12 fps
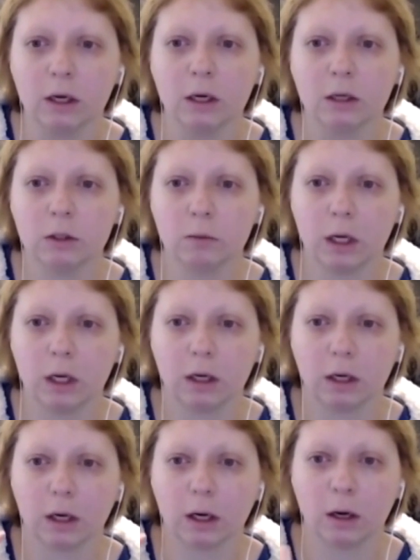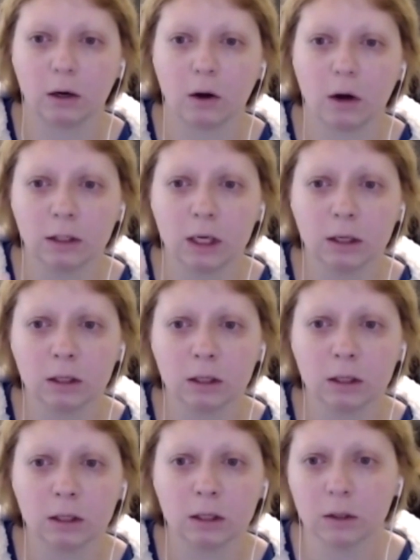to make contact
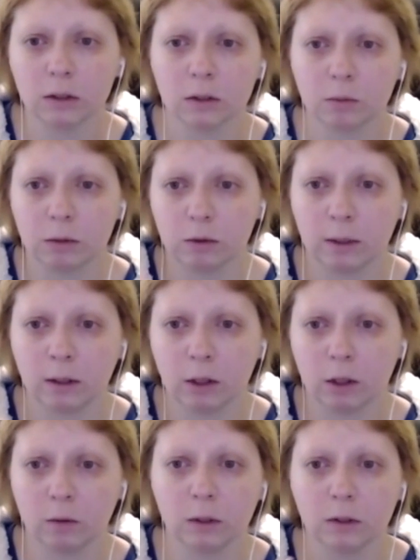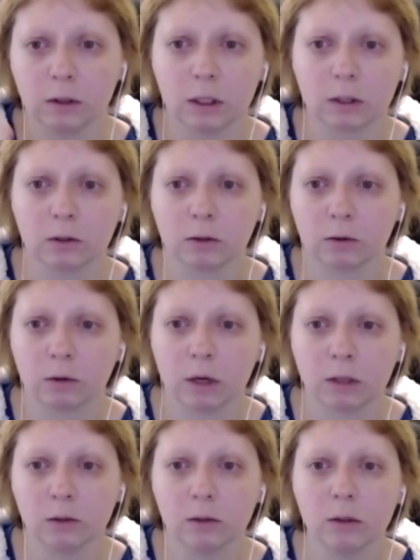experiences between humans and
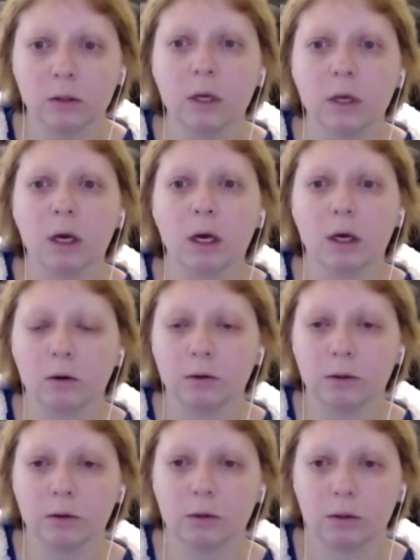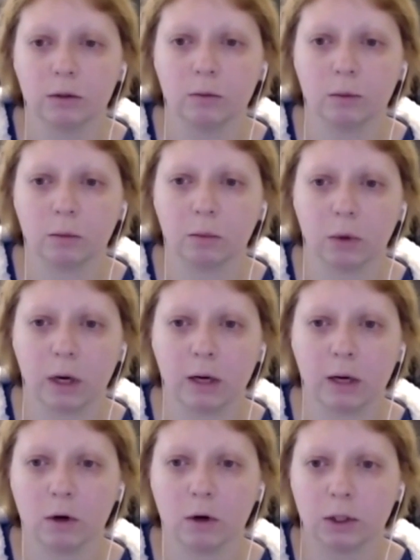extraterrestrials, and also to do
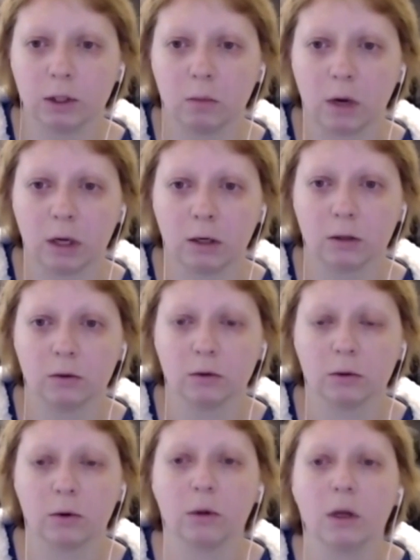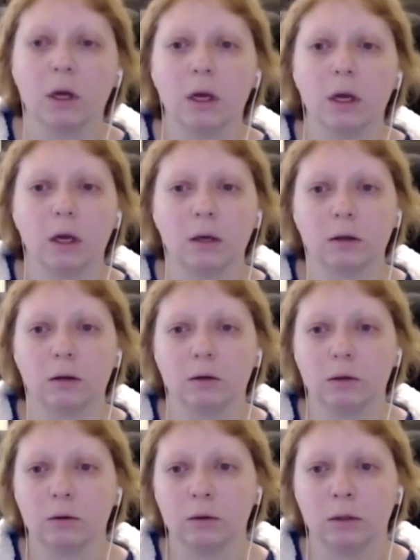brainwashing, mind control, and
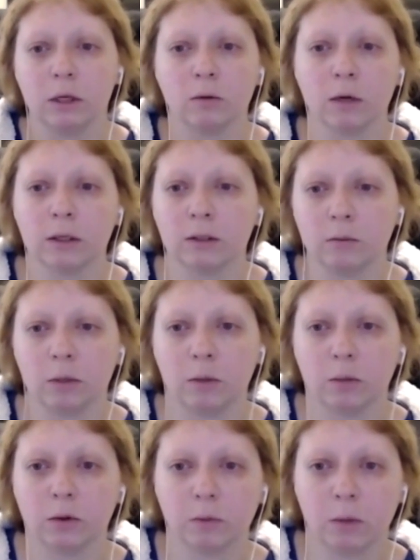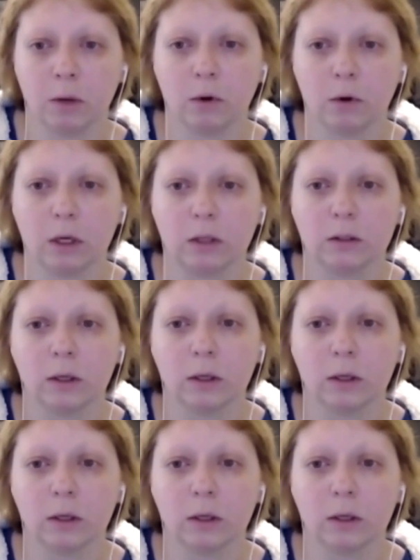totally erasing people's memories.